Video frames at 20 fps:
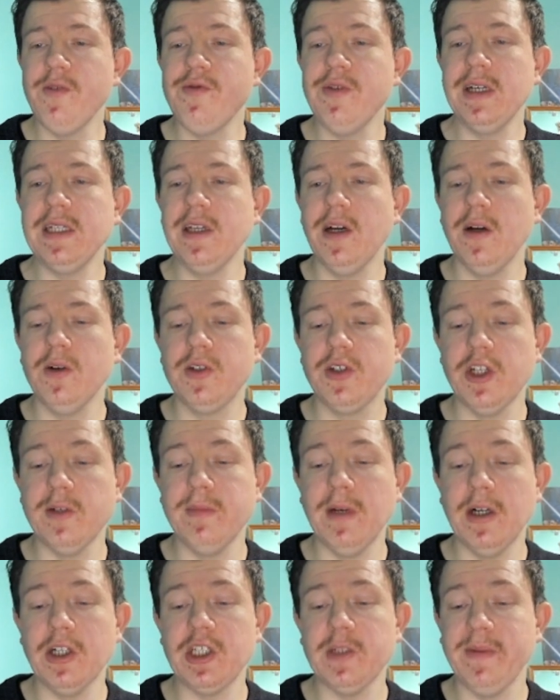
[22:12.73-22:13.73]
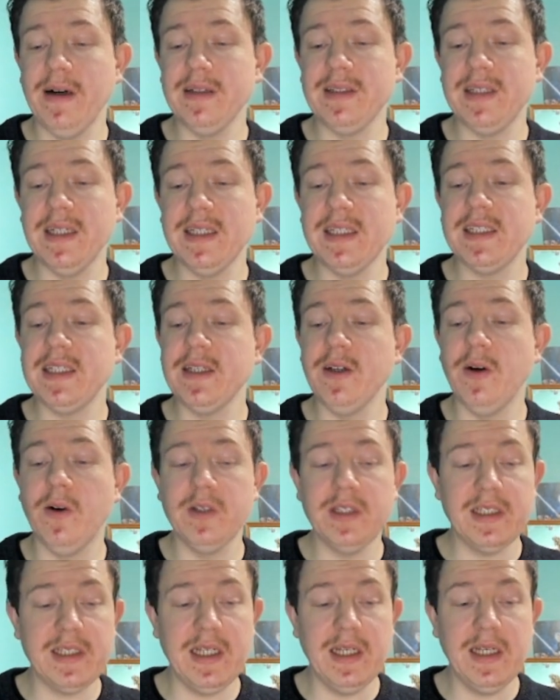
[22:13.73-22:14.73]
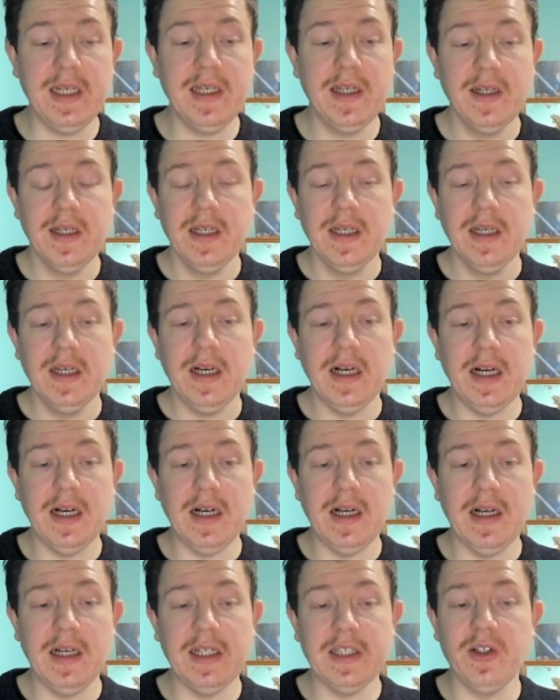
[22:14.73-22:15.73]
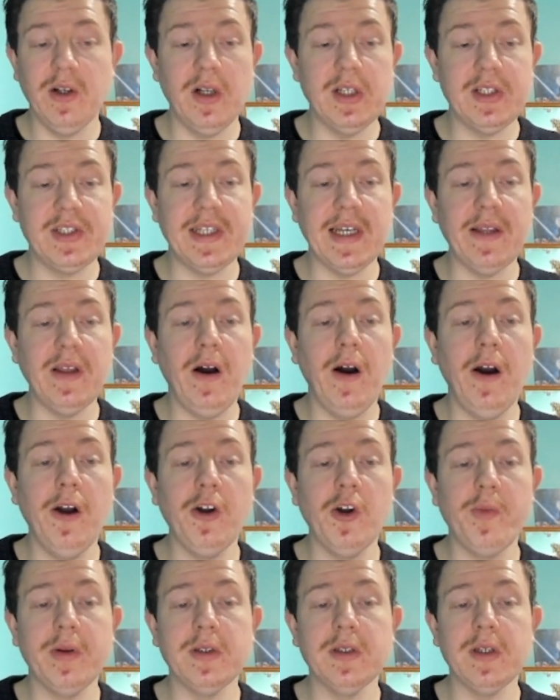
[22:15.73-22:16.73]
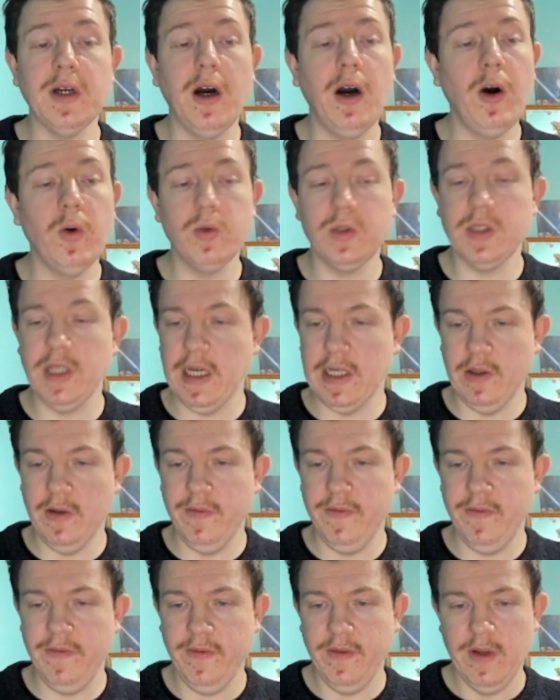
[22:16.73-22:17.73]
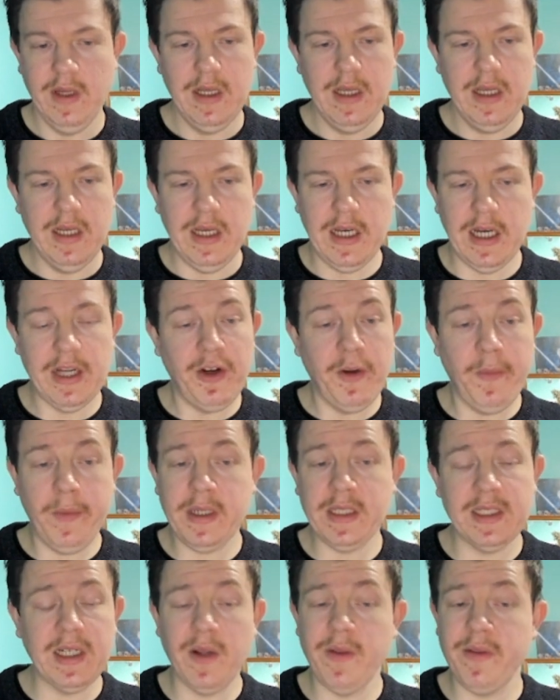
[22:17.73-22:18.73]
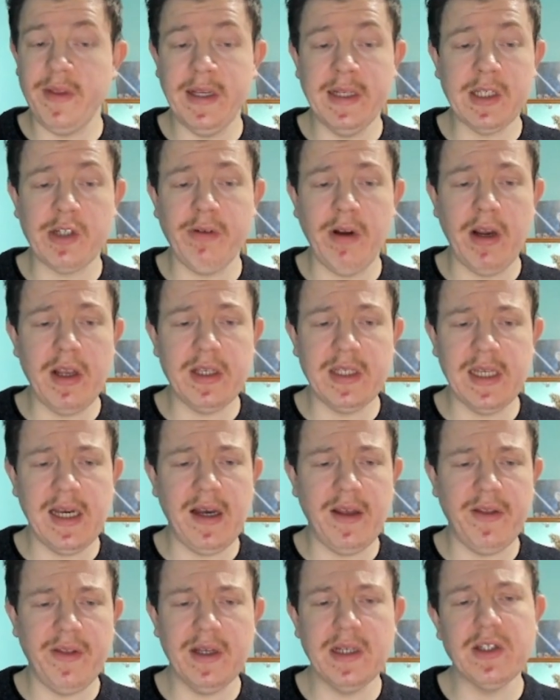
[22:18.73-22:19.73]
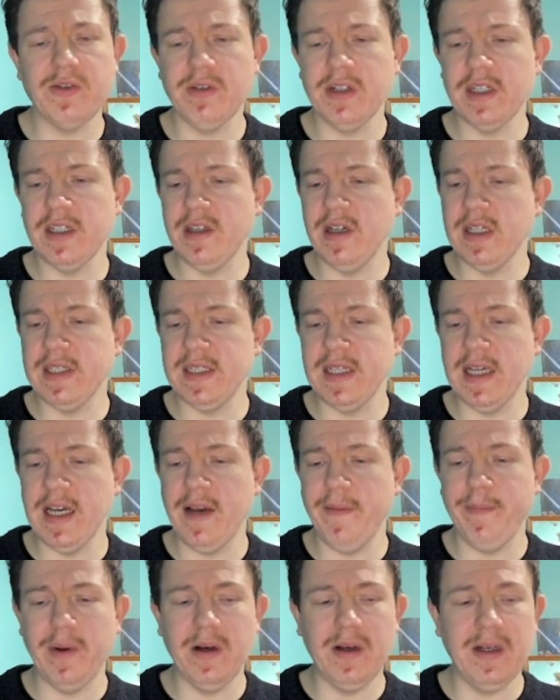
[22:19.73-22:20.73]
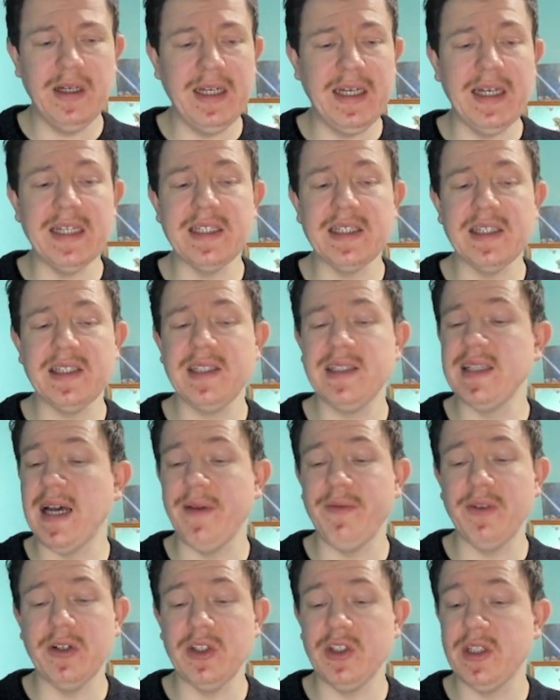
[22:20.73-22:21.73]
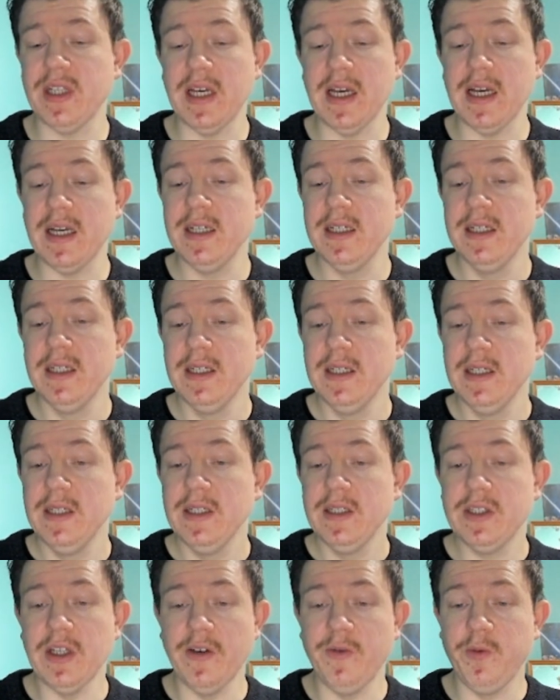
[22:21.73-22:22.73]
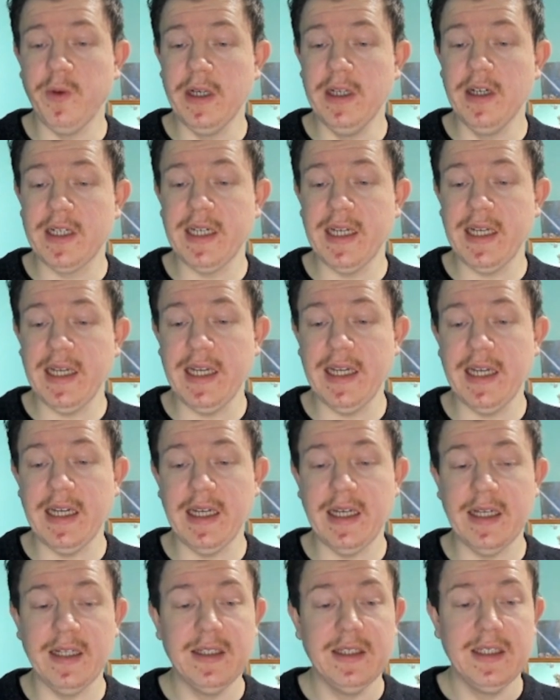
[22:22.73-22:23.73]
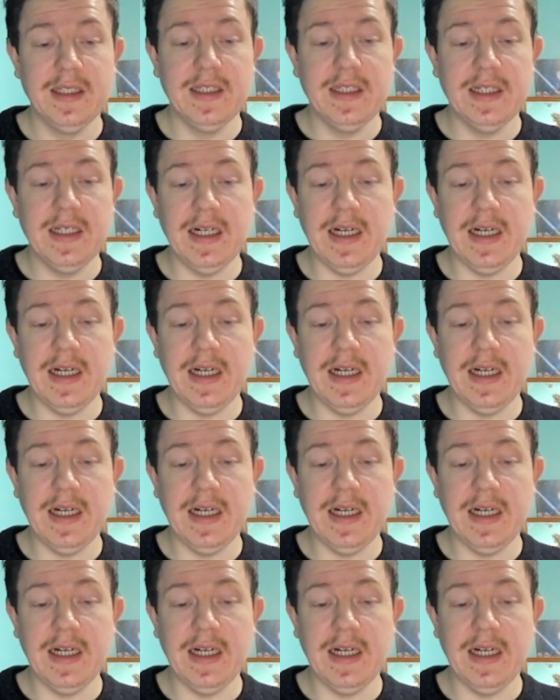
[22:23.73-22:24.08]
Don't really know too much about Dynasty, honestly. It's not a set that I opened a whole ton of. Not because I don't think it's a great set. I think it's a really nice set, but it is a savage set. So if we look at here,